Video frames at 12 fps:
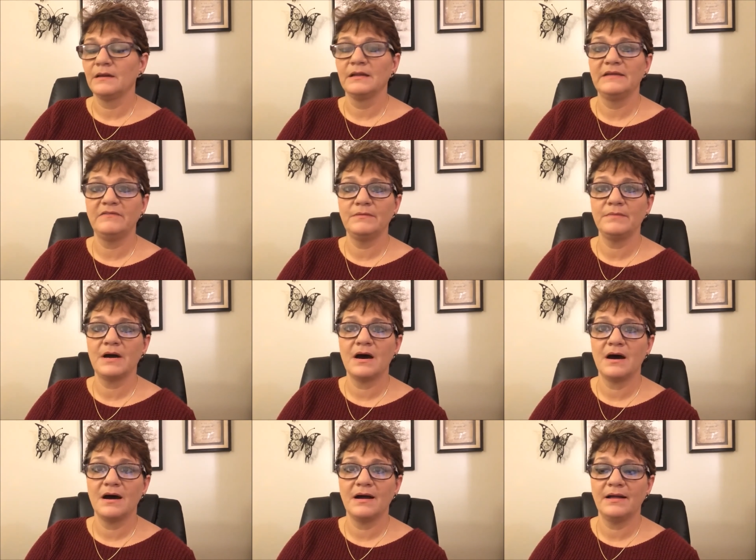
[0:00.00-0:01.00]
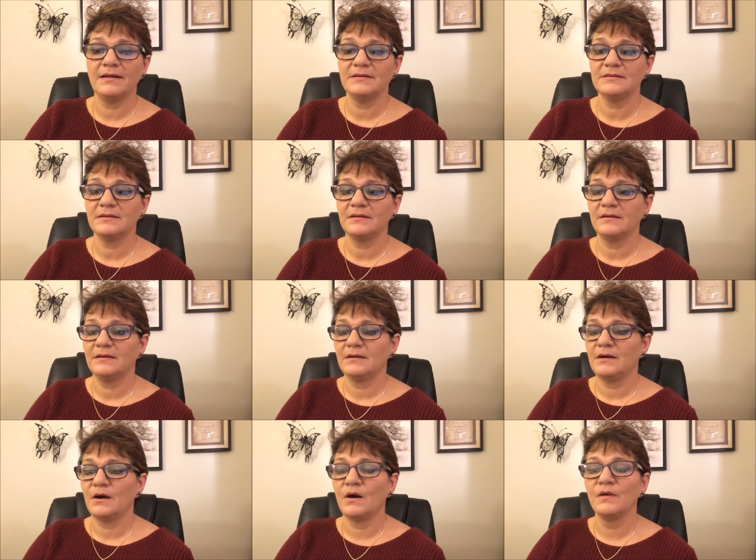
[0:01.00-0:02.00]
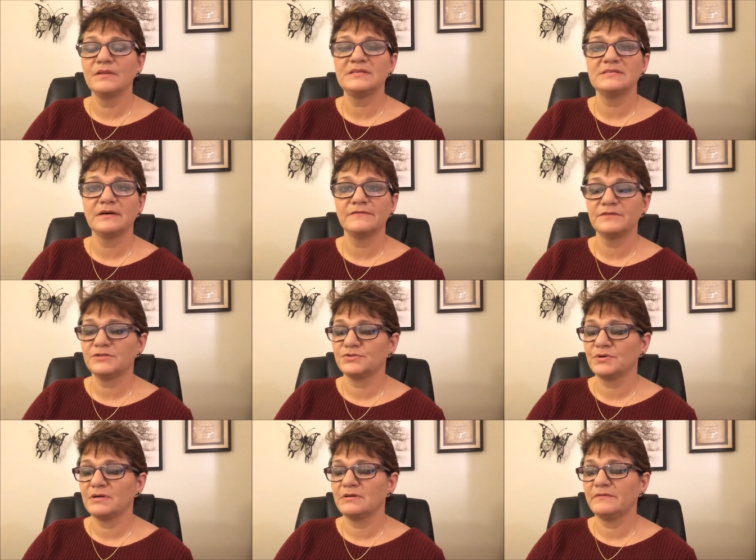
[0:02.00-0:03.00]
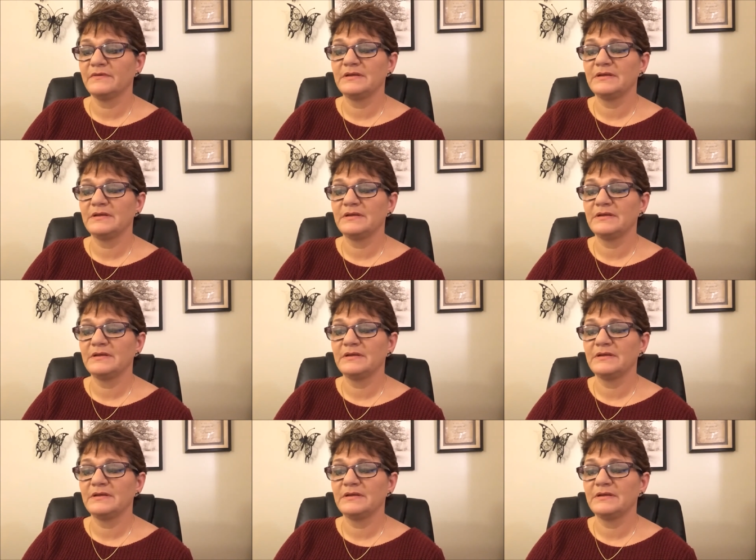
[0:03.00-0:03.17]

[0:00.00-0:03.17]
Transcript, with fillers: leaving behind all the self-destructive